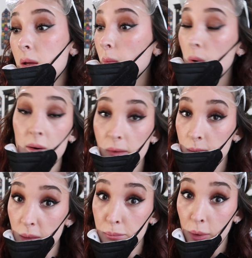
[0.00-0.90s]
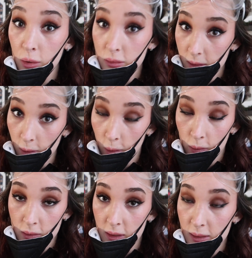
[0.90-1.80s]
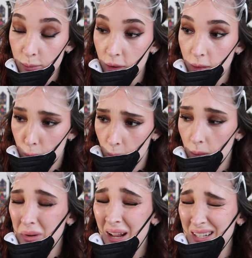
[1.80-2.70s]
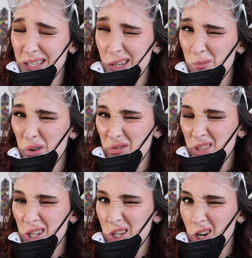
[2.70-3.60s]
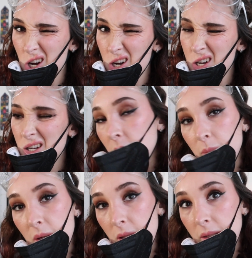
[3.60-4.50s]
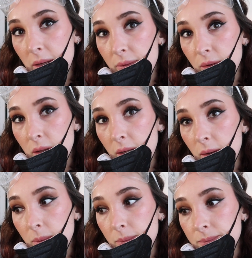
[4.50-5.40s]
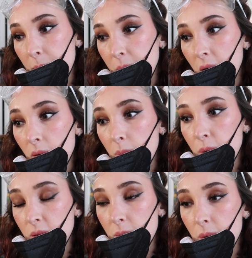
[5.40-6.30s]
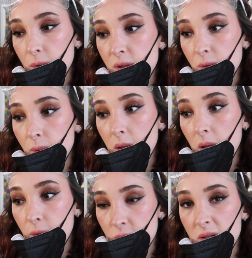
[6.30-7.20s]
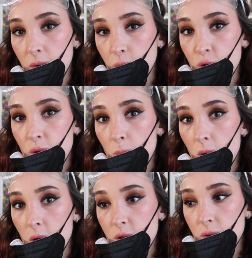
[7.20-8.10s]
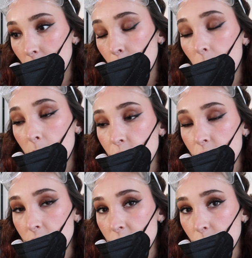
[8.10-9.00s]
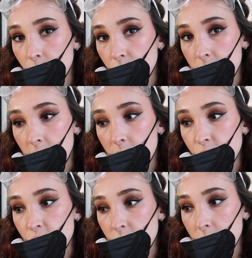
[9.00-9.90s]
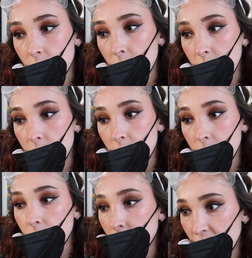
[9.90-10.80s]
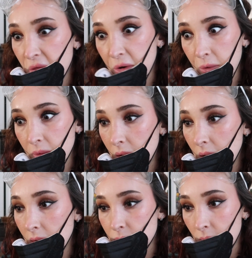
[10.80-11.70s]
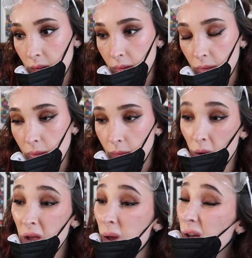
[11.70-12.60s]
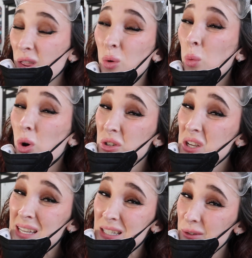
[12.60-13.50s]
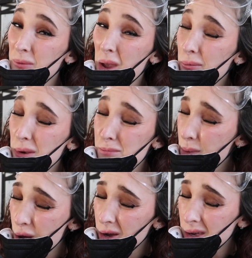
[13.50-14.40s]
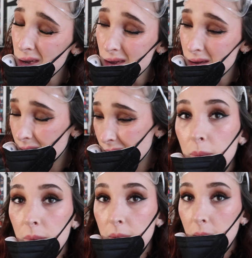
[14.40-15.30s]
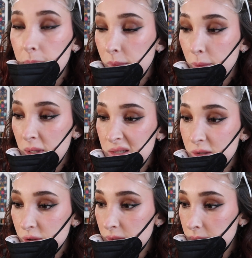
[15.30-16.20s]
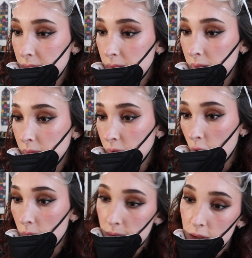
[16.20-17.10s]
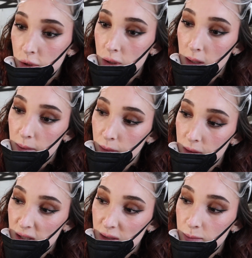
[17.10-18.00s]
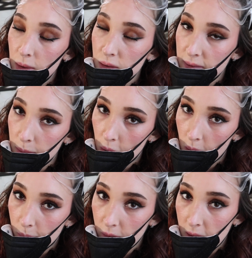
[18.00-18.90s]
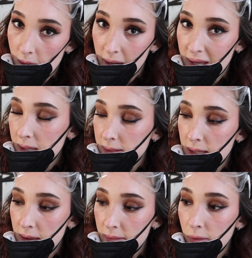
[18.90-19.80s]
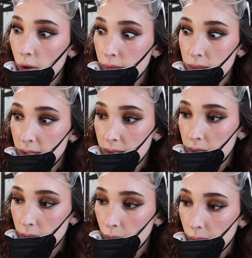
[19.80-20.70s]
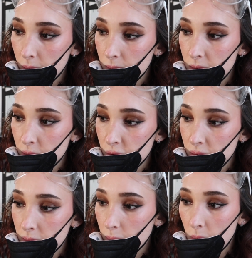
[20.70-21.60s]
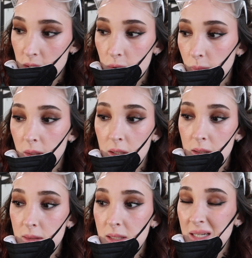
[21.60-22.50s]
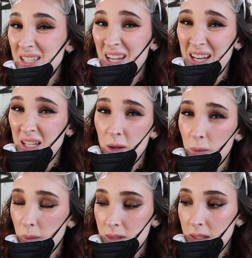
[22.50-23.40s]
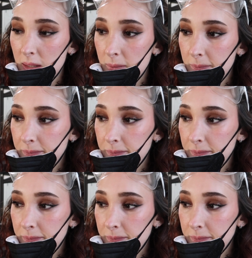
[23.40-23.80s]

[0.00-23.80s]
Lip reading: One of them's a bird skull, so that's pretty cool, but I accidentally broke the jaw. I'm gonna clean everything up, and I'm gonna put the bones through another solution wash. I'll probably do that 2 or 3 times just to clean them thoroughly, because right now the water is very murky. But yeah, the rest is just garbage, and I will dispose of it properly. I can't save all the tiny little bones. There's just way too many teeny tiny little ones in it.